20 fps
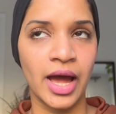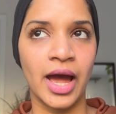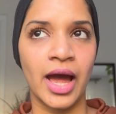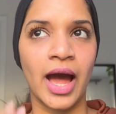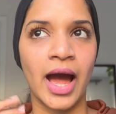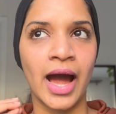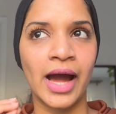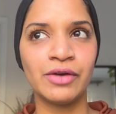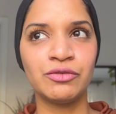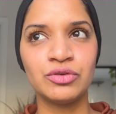
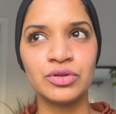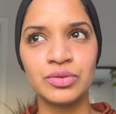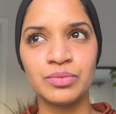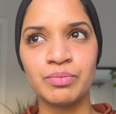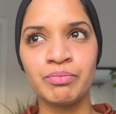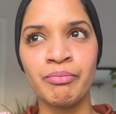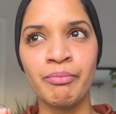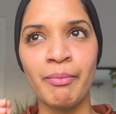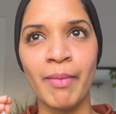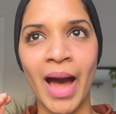I would
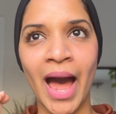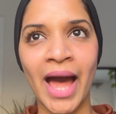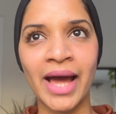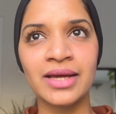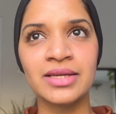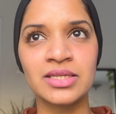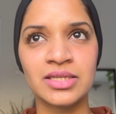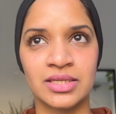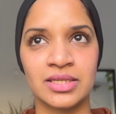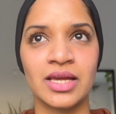
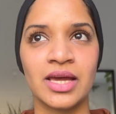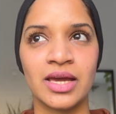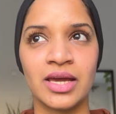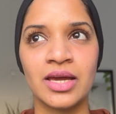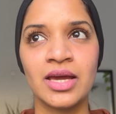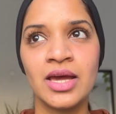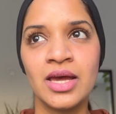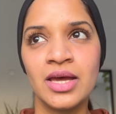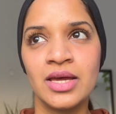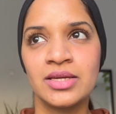max
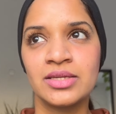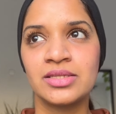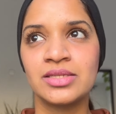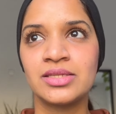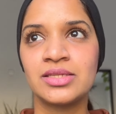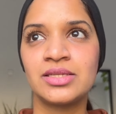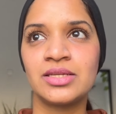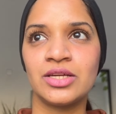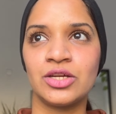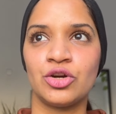say
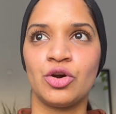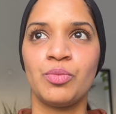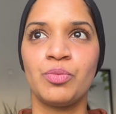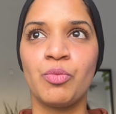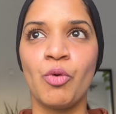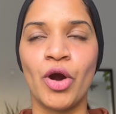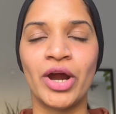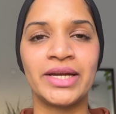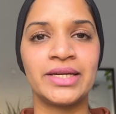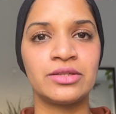
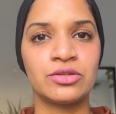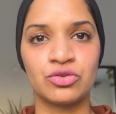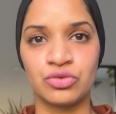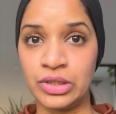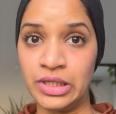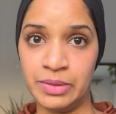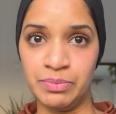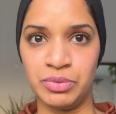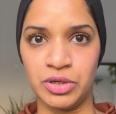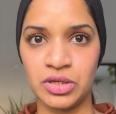
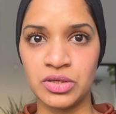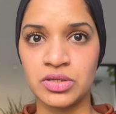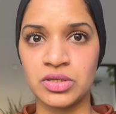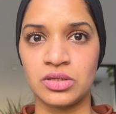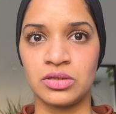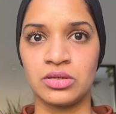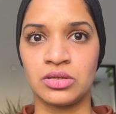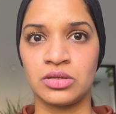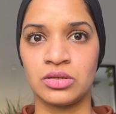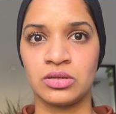
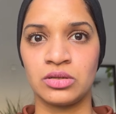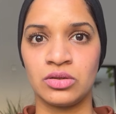0.3%.